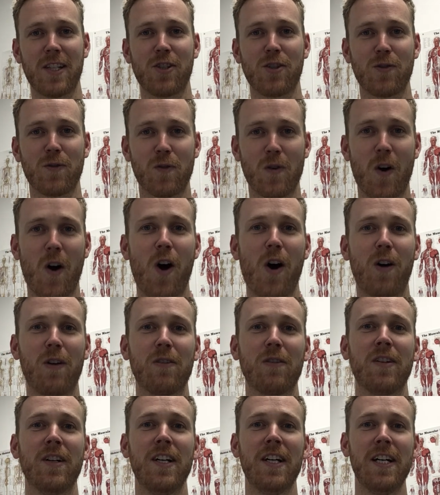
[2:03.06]

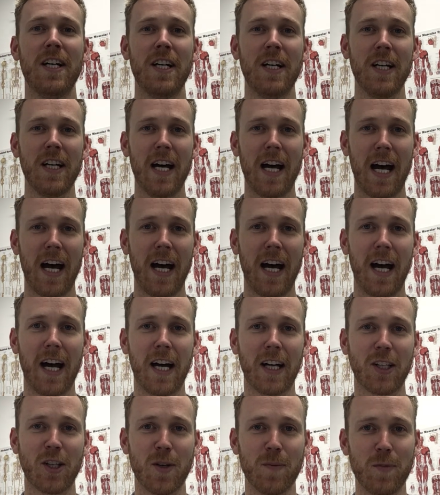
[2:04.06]
strong
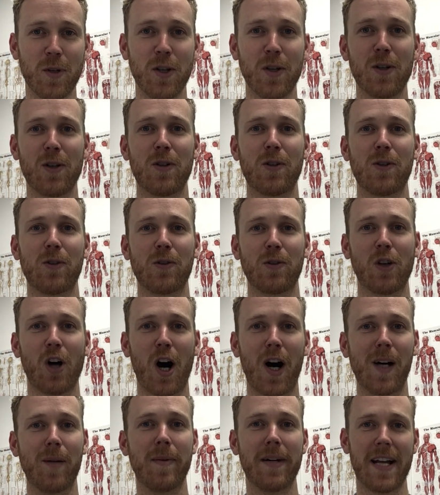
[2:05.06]
communal
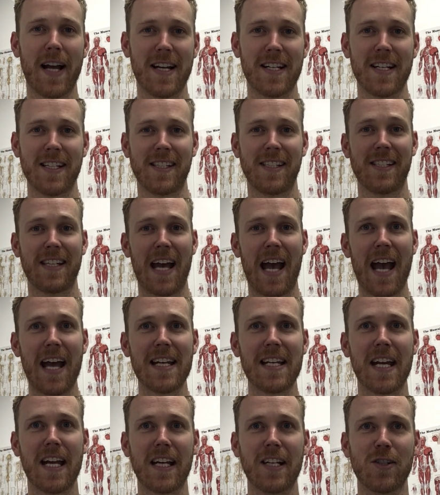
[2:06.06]
common
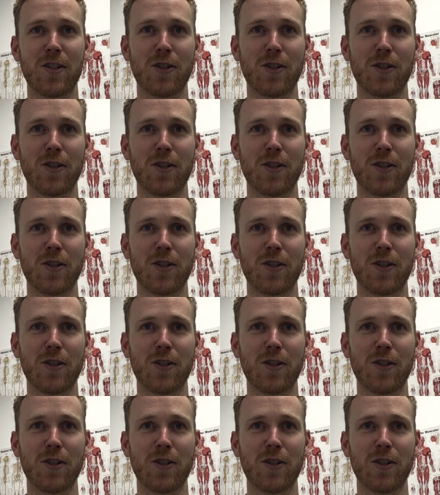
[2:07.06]
understanding.